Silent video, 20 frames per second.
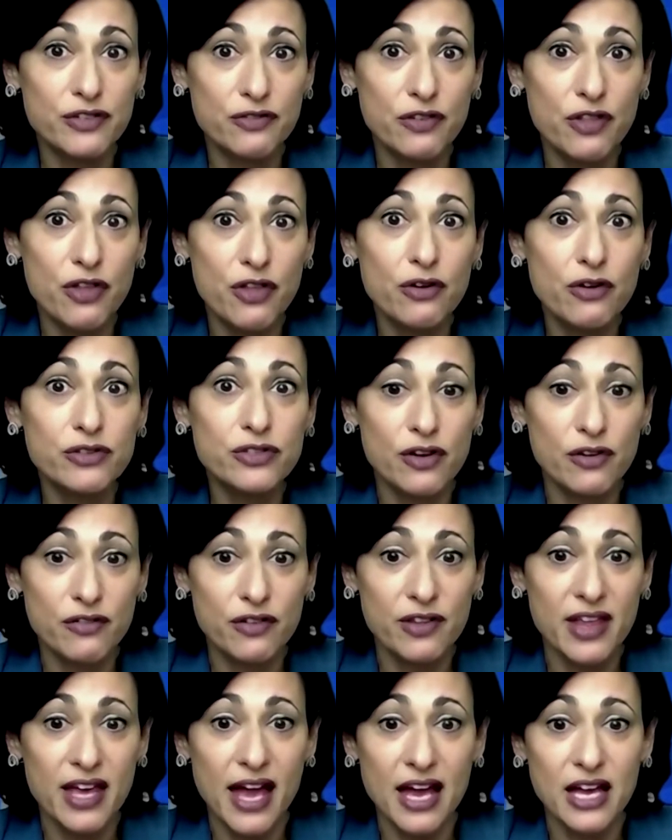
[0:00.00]
for those
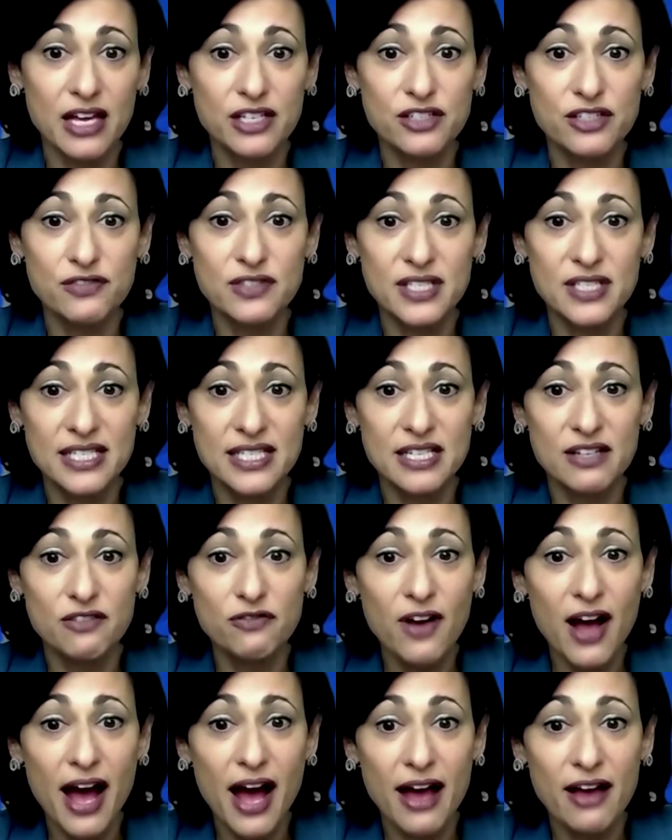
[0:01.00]
over the age of
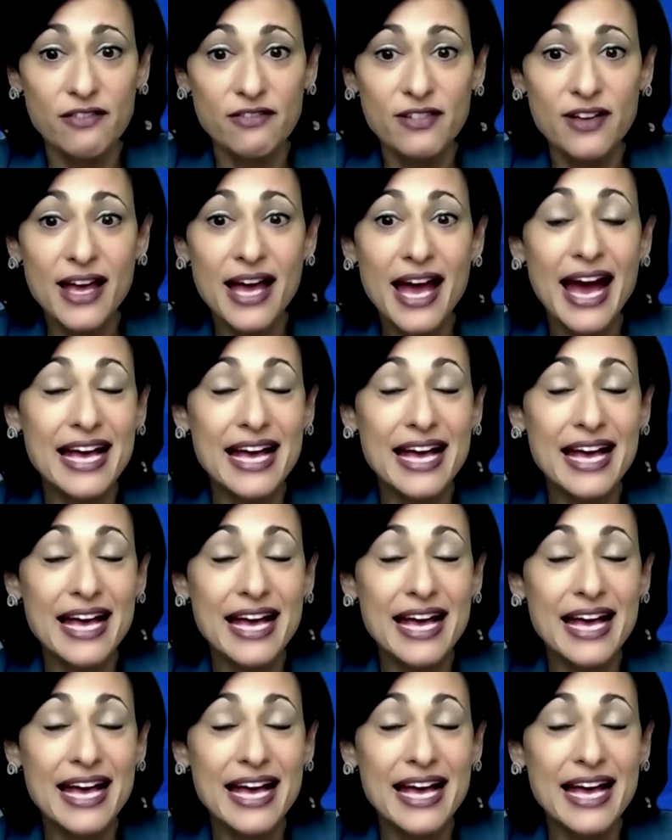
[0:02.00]
65,